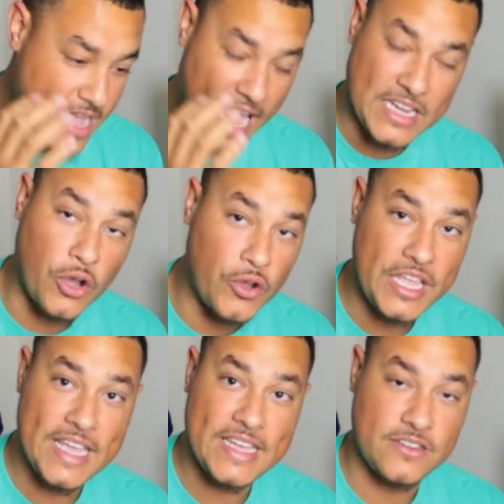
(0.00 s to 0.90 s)
I know
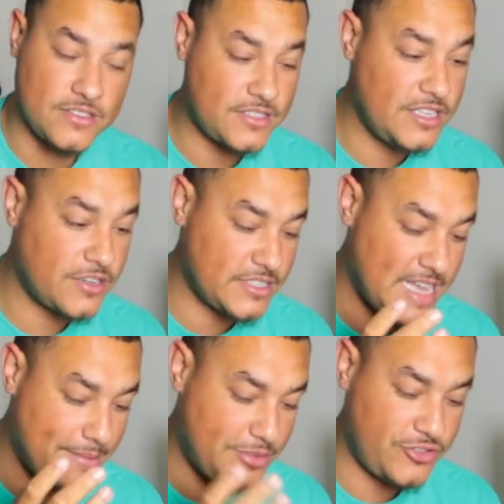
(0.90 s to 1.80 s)
he hit on the sneakers
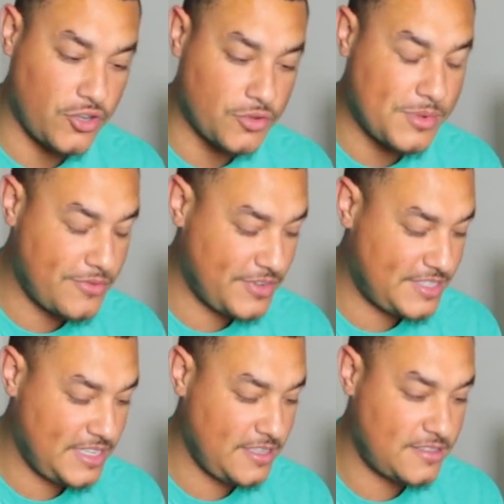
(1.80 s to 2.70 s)
app. He showed me
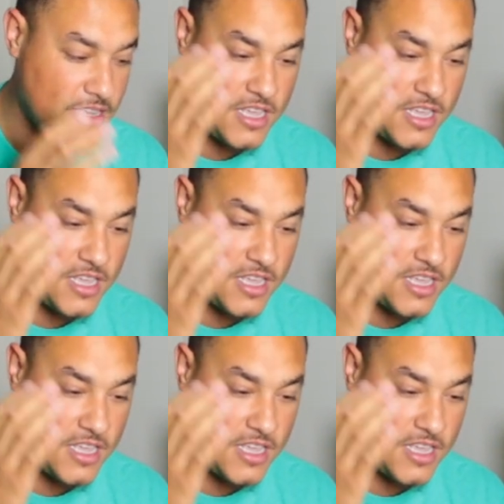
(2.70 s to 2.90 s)
receipts.